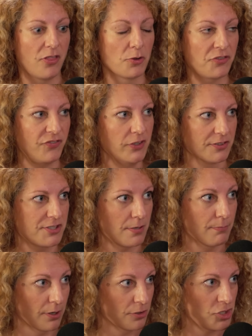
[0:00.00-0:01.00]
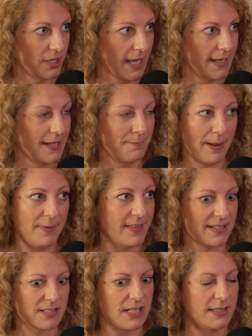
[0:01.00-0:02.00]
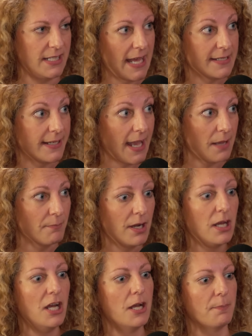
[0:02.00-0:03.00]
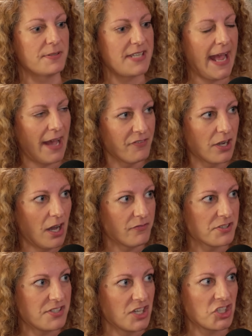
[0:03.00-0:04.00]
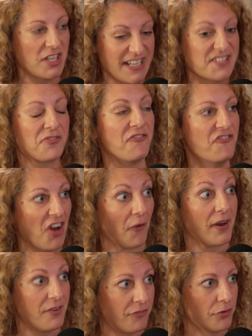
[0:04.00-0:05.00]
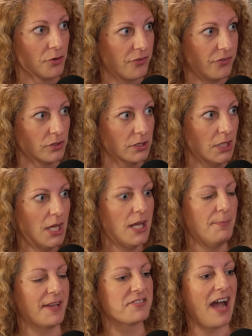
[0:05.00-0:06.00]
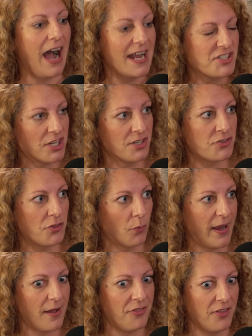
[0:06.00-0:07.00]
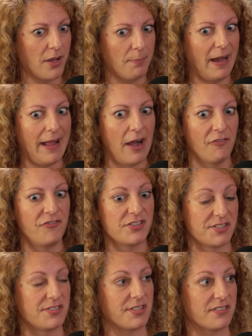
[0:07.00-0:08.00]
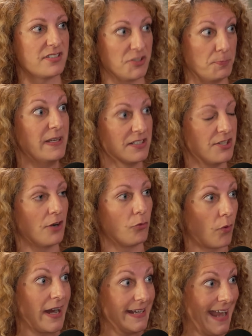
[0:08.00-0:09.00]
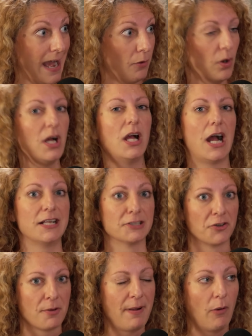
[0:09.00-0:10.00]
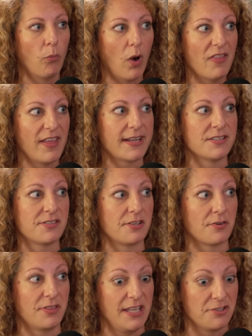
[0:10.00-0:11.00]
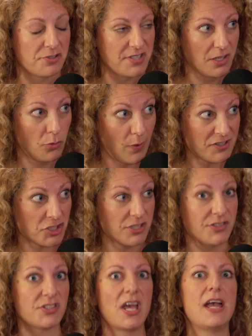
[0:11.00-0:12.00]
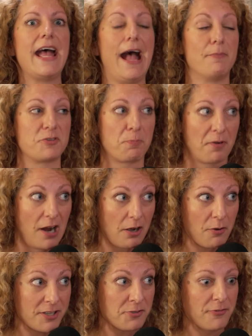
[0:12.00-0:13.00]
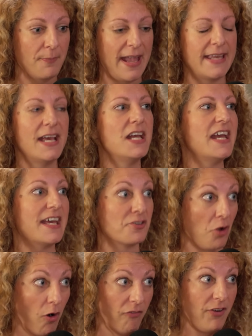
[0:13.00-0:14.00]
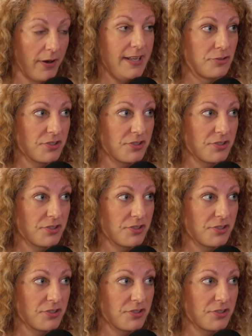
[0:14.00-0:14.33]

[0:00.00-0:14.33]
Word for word: for those fields to merge again, and maybe that's not the end game, but to have a conversation is very fruitful because I change the way I think about how physics is being done right now. I learn about what they consider the interesting questions, how much progress we've made. It is all very